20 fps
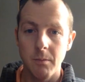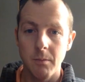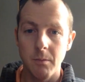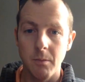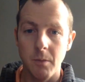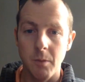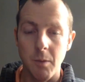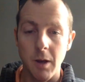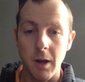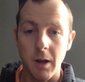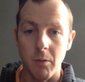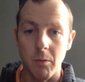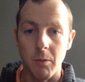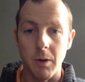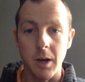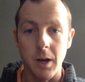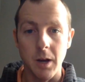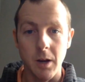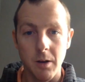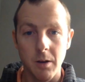we may
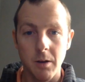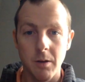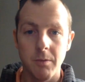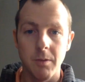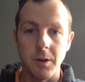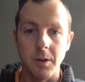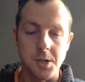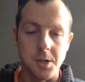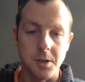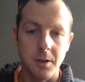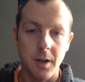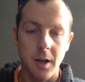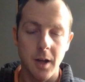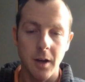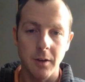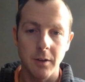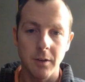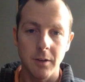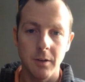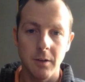read fiction
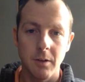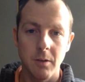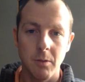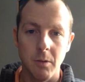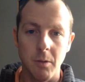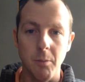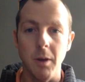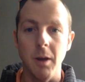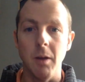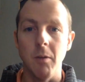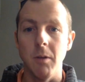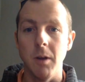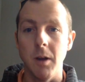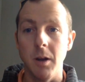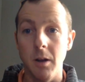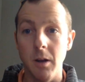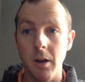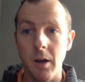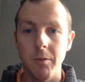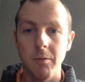text, we may
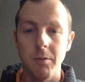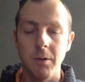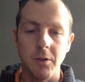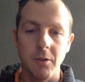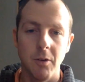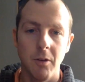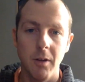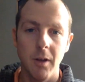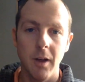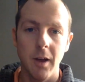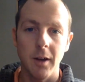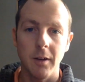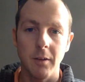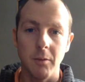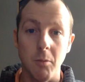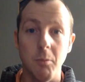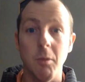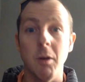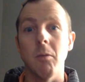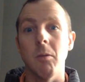read nonfiction text,
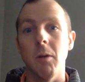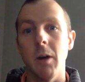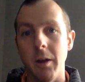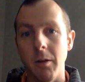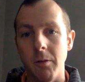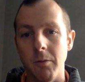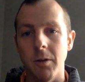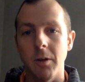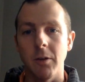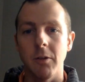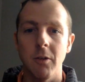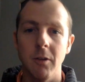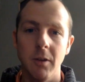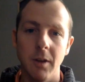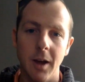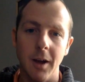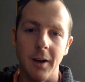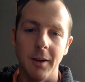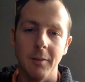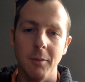we may write fiction
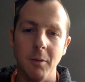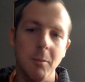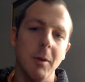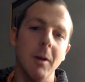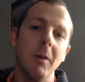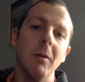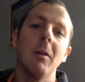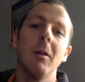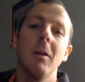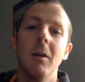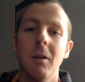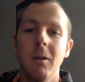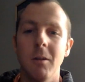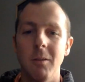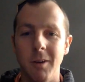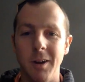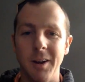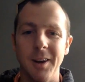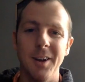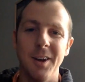text, we may
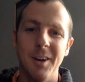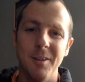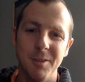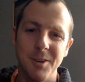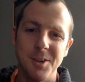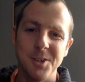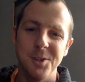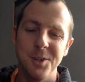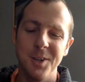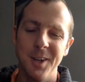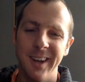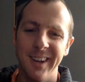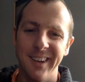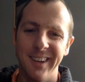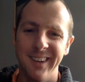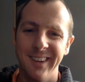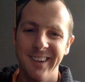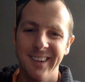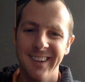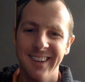write nonfiction
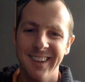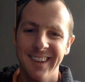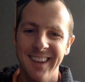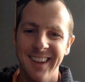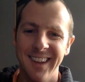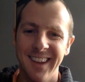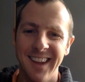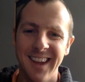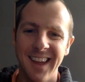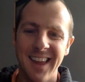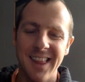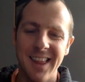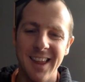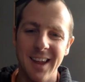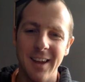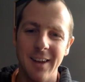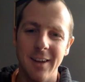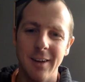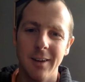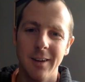text, and
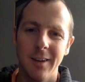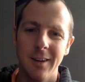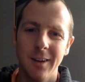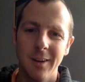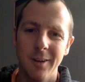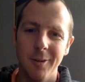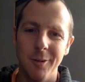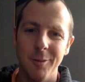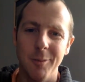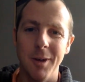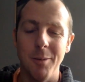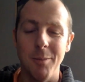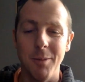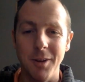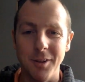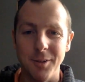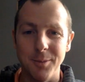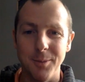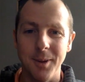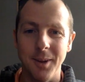then we may
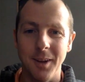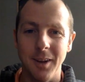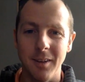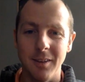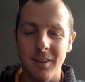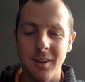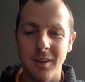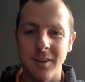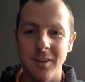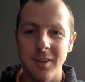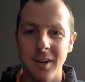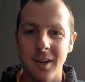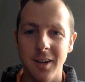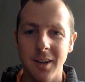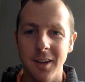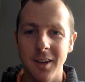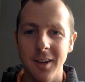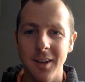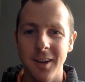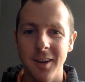be speaking and
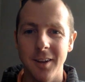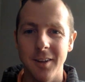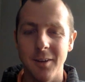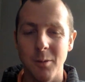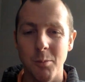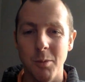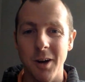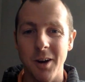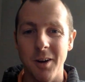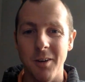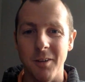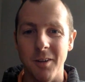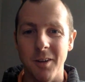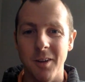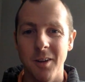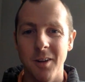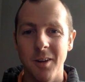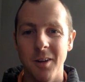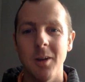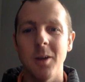listening either about
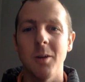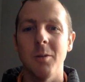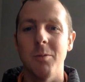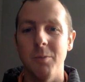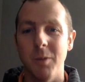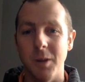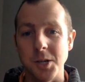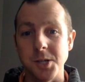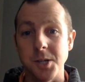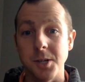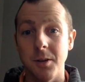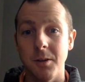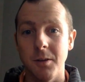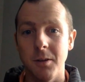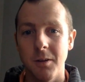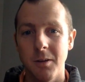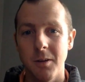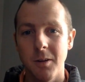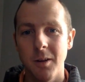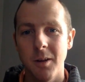a fiction
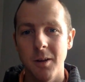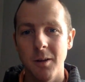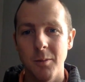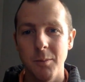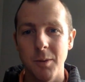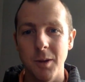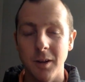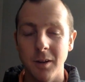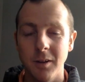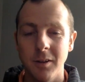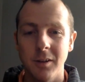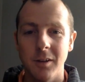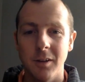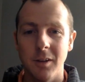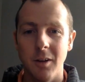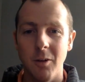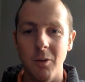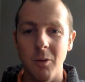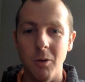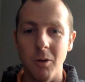piece
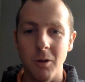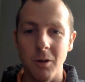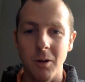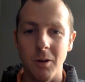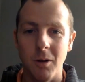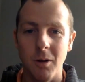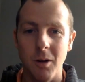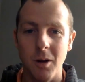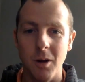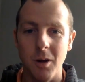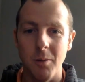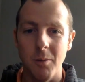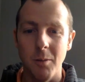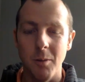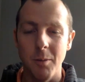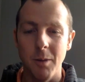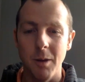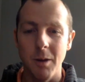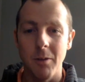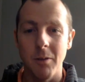or
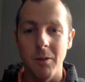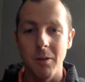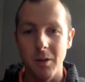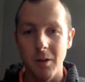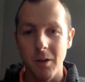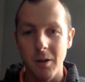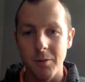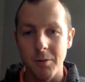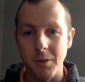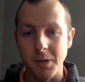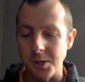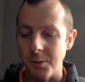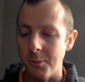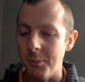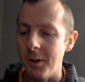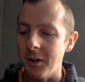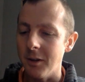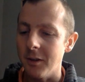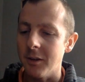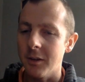about a nonfiction
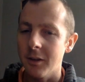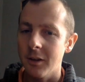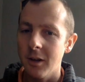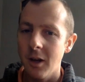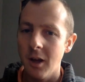piece.